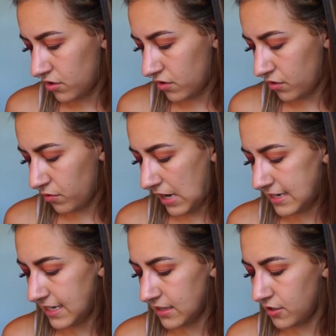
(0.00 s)
So I
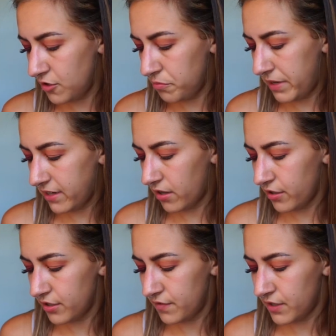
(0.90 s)
take the two pink
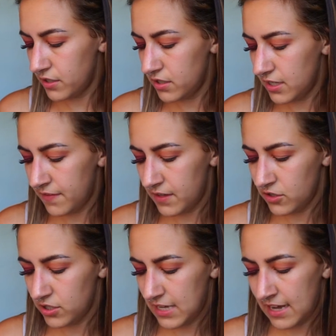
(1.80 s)
colors first and then
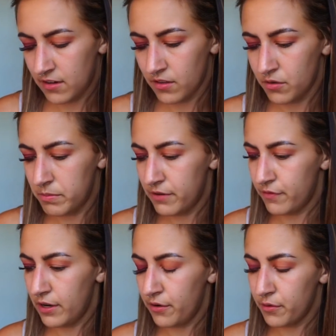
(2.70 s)
just add a little bit of
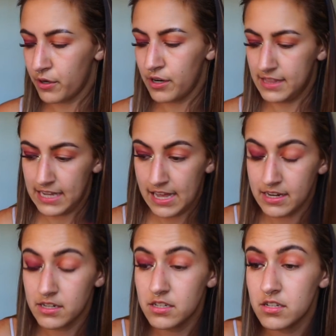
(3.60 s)
red ochre at the
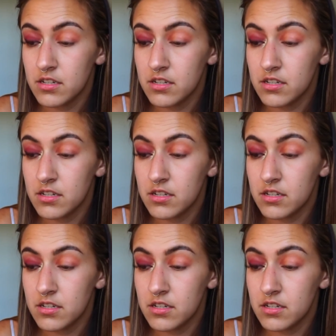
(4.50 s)
end.